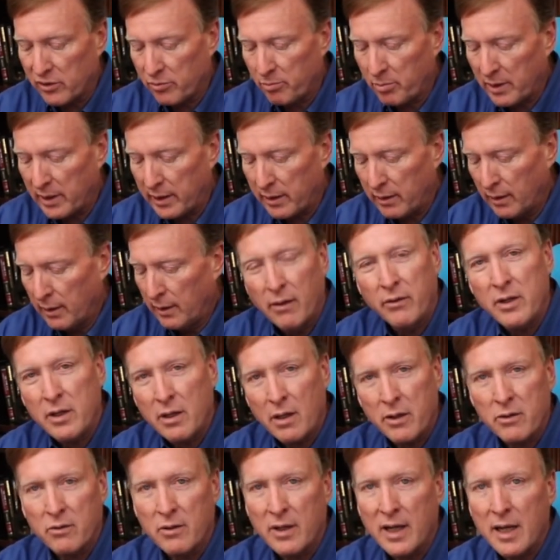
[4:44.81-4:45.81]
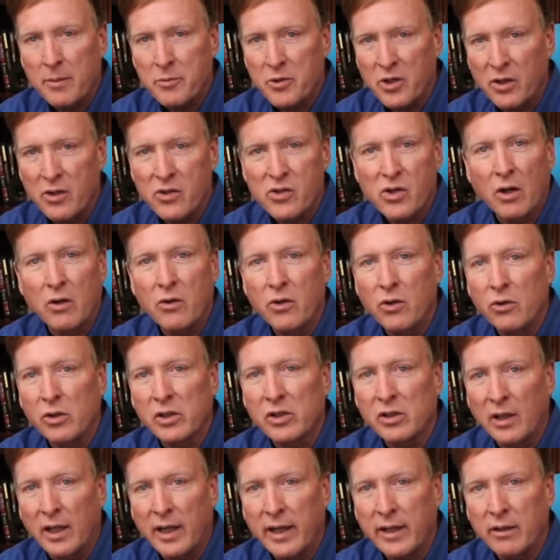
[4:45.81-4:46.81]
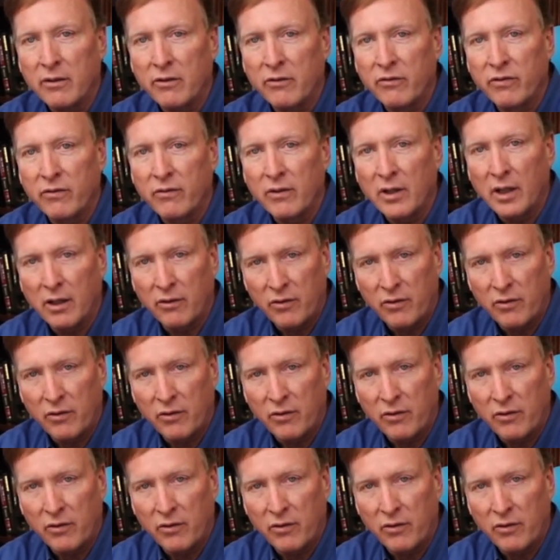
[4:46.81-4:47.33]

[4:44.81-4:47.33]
but the other option is our newest line of